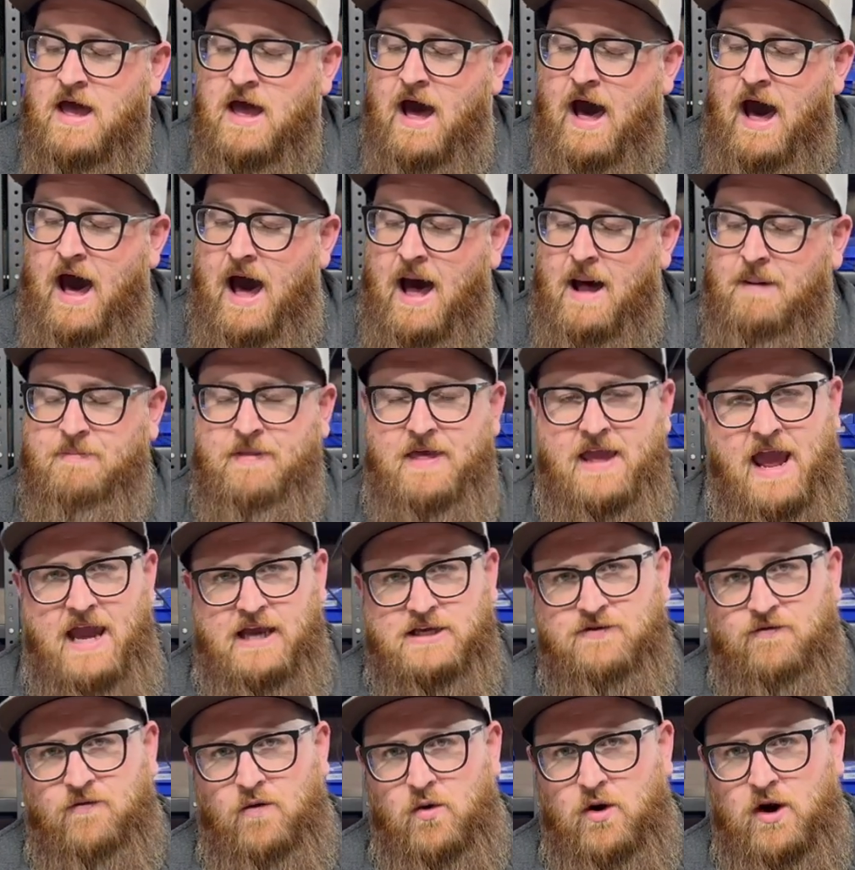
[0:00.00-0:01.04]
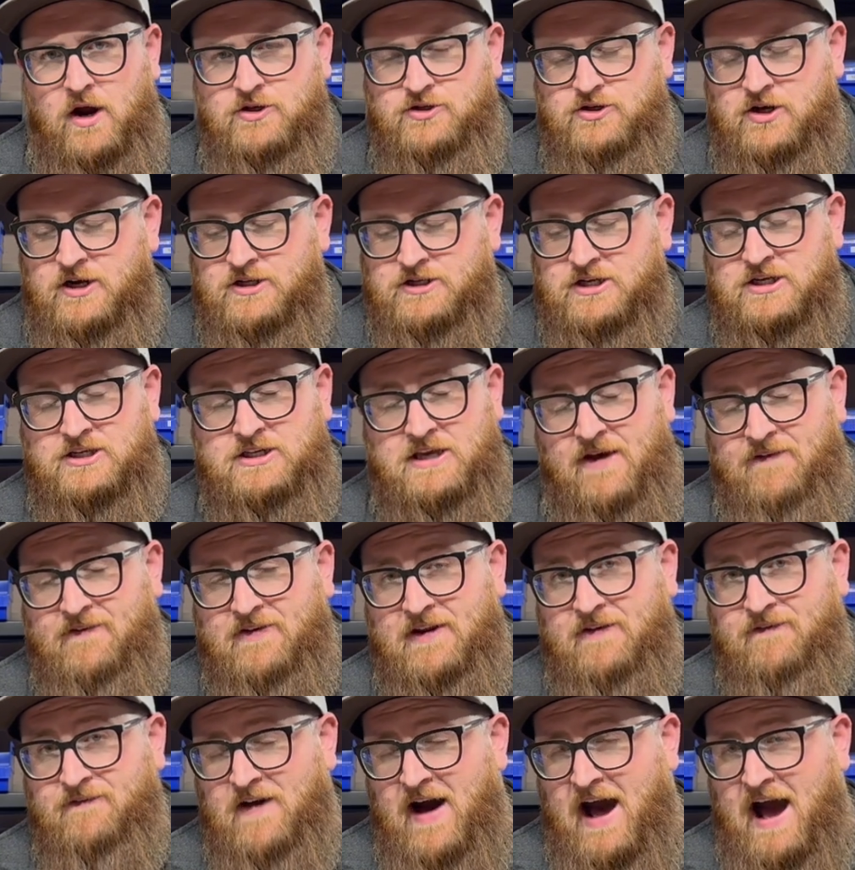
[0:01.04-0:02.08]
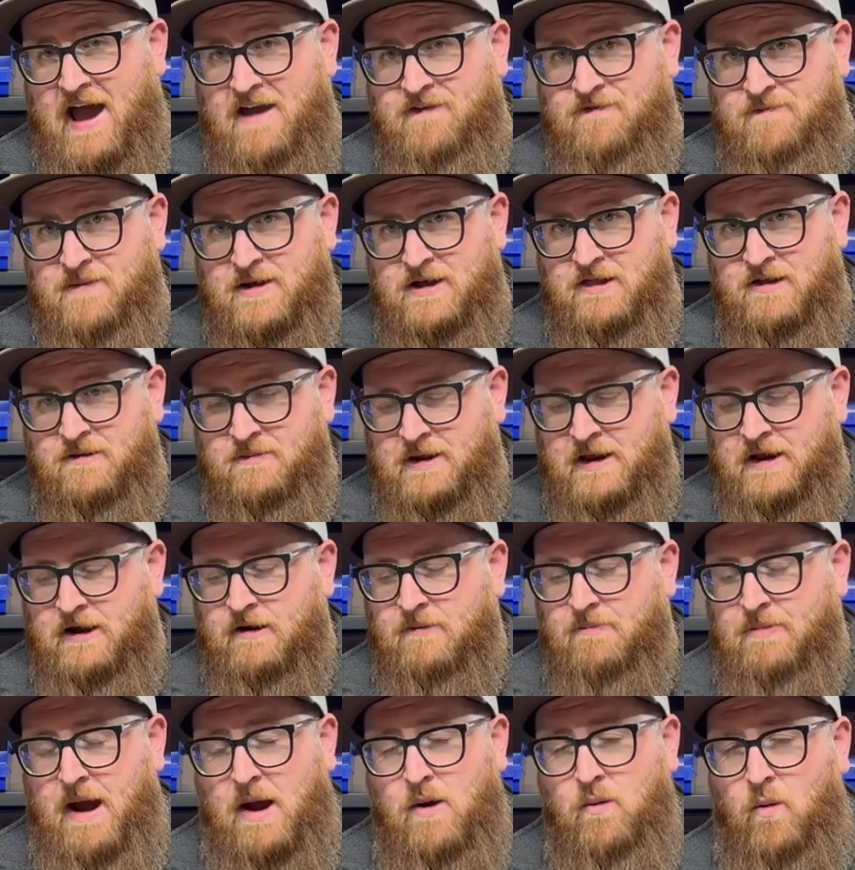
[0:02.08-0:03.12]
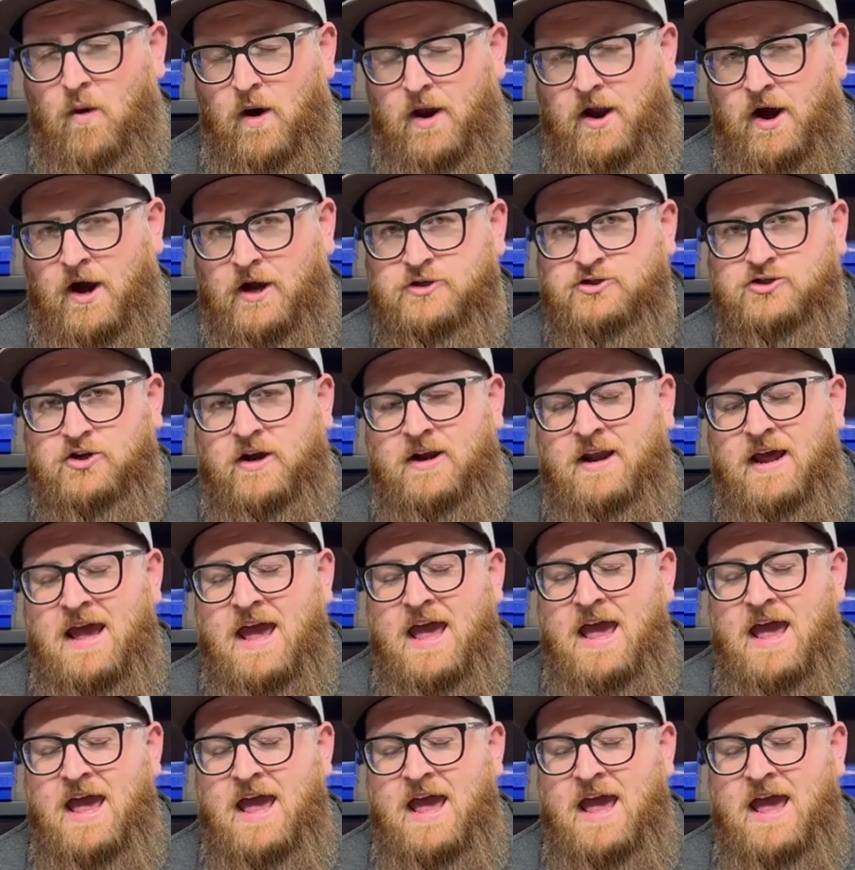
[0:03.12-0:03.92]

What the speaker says: The S400 is a 75 millimeter by 100